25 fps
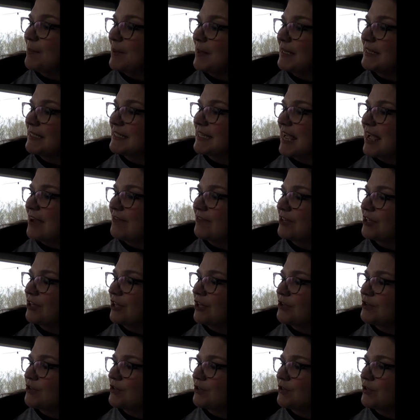bent to have a
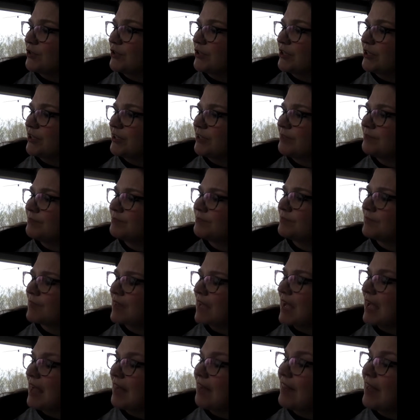closer look.
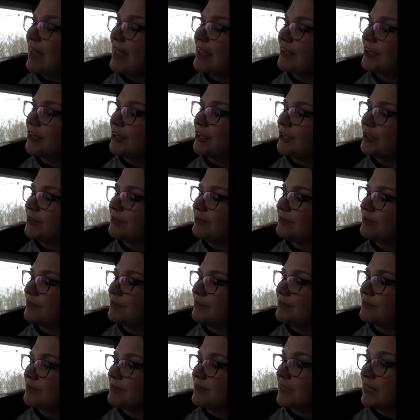I like her.
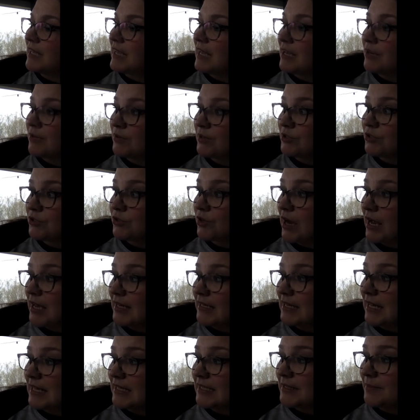Henry tried
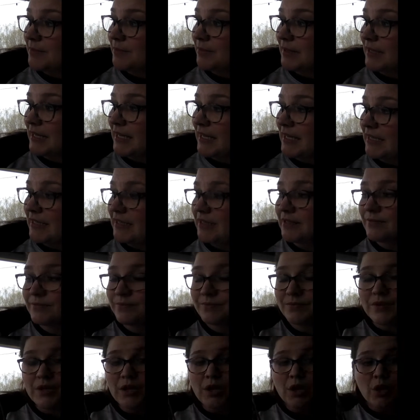not to blink.
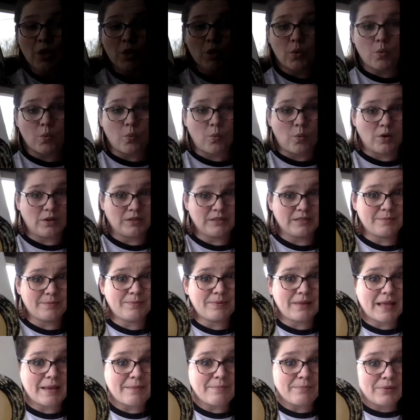Want to
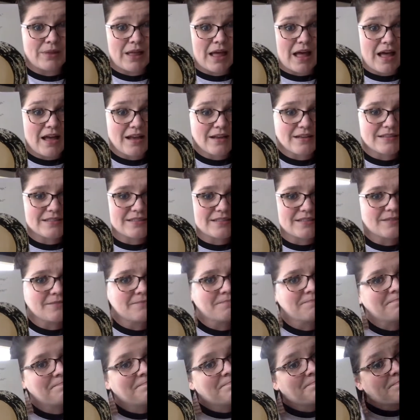play blocks?
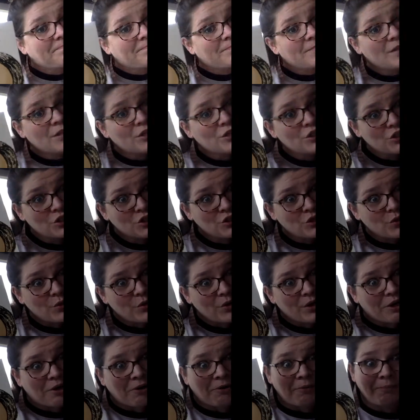
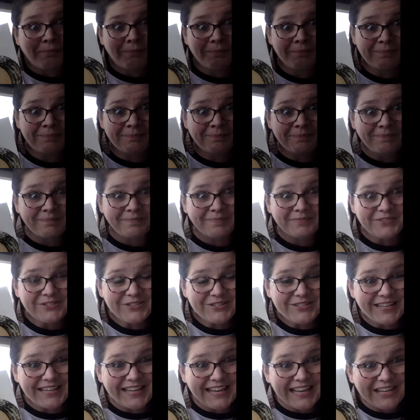Sure. Do you
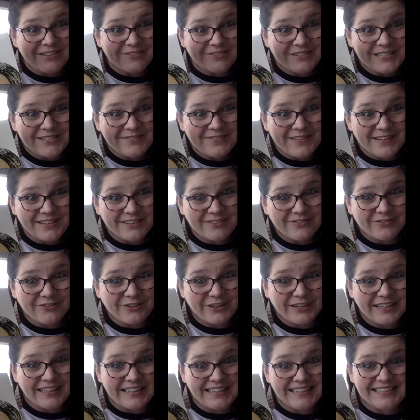think Henry's found a
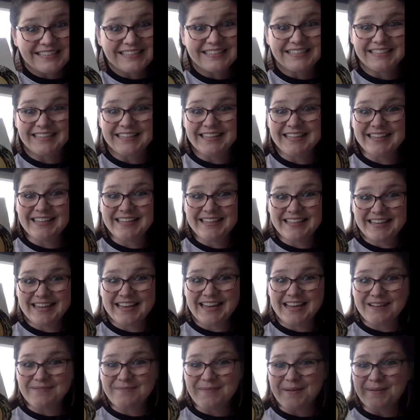friend?
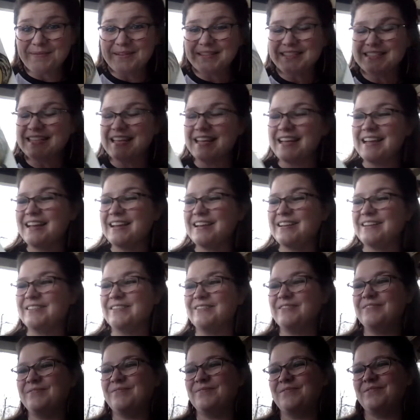Yeah, maybe so.
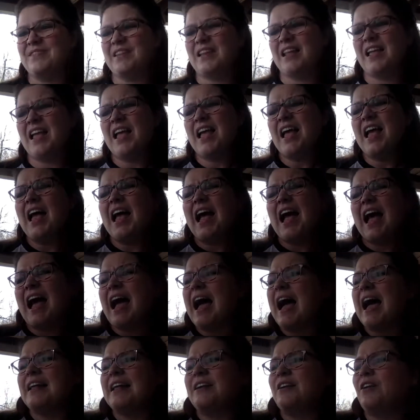
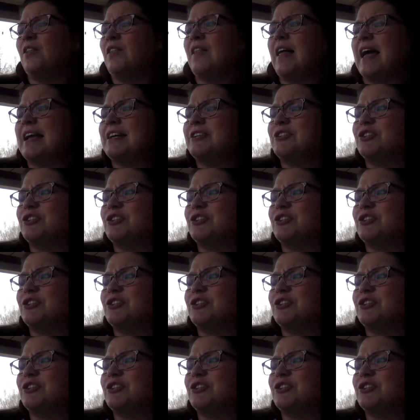I don't like